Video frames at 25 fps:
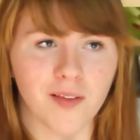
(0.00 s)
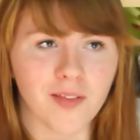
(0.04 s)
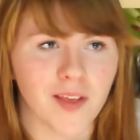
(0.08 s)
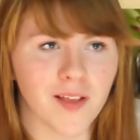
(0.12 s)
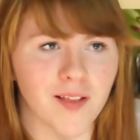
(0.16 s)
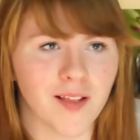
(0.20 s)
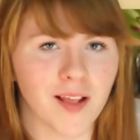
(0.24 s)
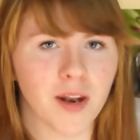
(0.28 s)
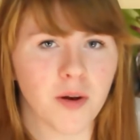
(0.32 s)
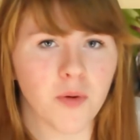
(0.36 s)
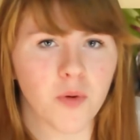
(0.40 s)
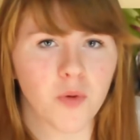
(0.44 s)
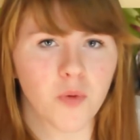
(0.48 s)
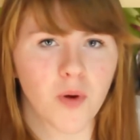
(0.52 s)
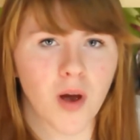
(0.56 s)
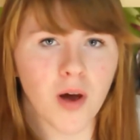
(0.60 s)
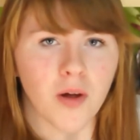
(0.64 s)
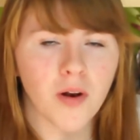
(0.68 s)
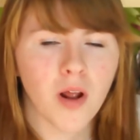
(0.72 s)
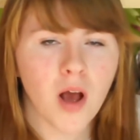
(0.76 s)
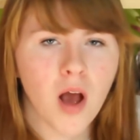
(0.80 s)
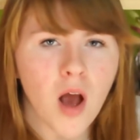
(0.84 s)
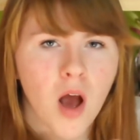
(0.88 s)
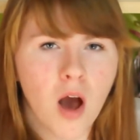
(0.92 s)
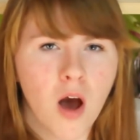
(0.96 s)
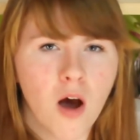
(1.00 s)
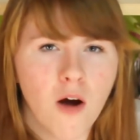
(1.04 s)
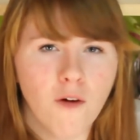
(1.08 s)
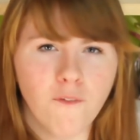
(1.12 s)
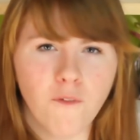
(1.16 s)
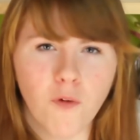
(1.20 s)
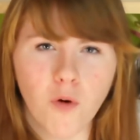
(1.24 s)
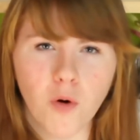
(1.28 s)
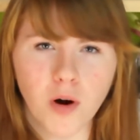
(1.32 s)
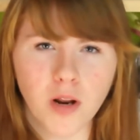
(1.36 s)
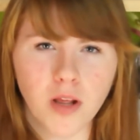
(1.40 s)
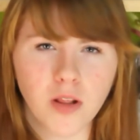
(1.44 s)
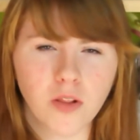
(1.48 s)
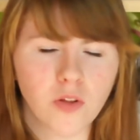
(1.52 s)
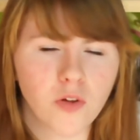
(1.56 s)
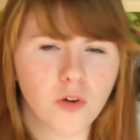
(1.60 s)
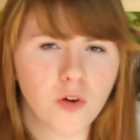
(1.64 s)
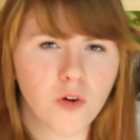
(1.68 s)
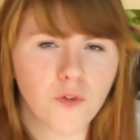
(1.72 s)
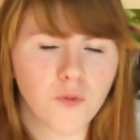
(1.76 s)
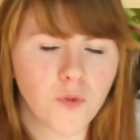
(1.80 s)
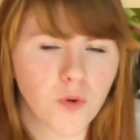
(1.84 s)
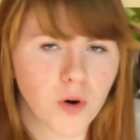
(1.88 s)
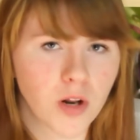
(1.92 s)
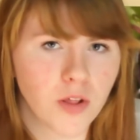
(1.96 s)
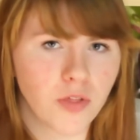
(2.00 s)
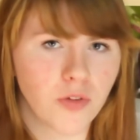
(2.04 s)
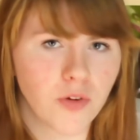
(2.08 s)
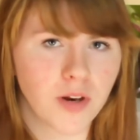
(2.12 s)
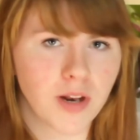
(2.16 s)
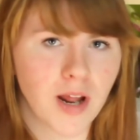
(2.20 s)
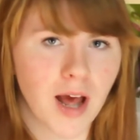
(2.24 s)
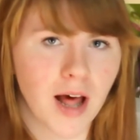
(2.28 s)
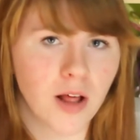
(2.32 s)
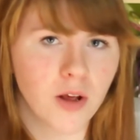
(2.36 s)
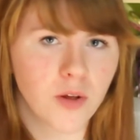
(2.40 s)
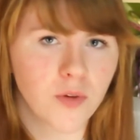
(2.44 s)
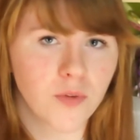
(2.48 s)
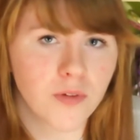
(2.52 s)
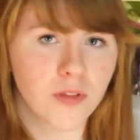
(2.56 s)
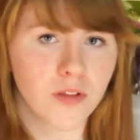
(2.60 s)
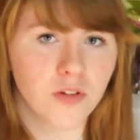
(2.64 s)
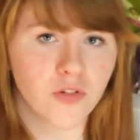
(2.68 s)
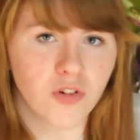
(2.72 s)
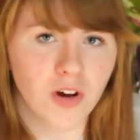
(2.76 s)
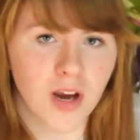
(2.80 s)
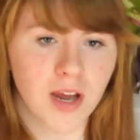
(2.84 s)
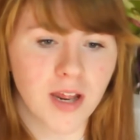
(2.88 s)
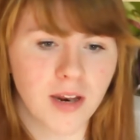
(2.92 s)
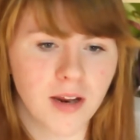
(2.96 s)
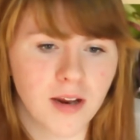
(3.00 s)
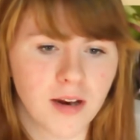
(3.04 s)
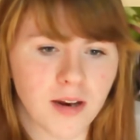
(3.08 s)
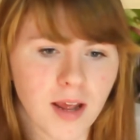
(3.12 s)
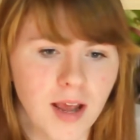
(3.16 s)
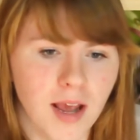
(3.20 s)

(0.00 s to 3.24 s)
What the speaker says: They said it was around $42, $43 for the trade-in,